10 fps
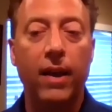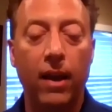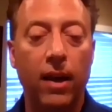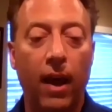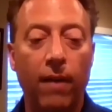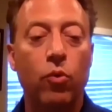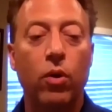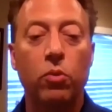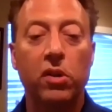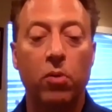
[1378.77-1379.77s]
And
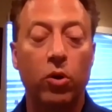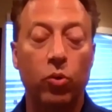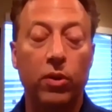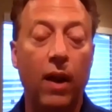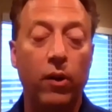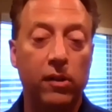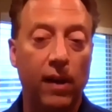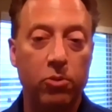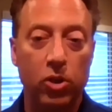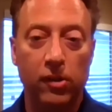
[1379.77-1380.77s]
everyone we spoke to, without
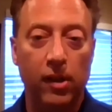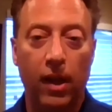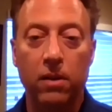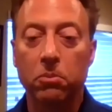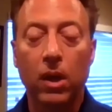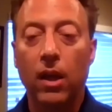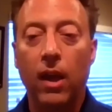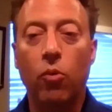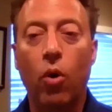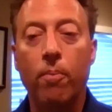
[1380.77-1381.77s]
exception, said
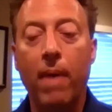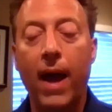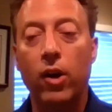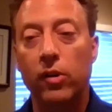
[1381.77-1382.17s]
it won't matter.